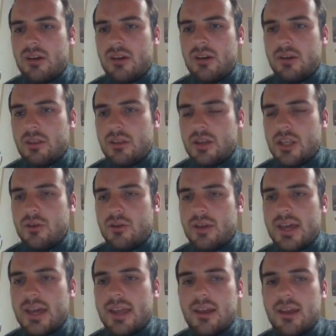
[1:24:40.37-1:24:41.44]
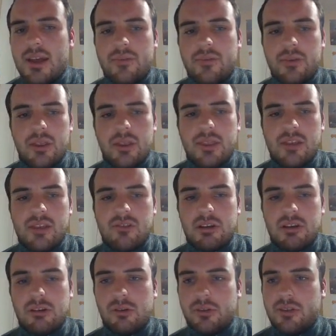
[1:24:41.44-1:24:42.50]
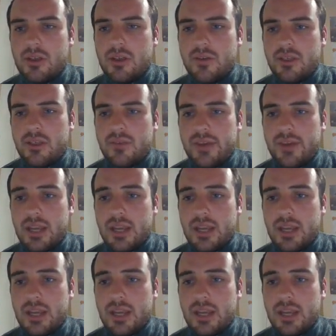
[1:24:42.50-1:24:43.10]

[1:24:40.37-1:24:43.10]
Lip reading: areas in the UK have a danger area crossing service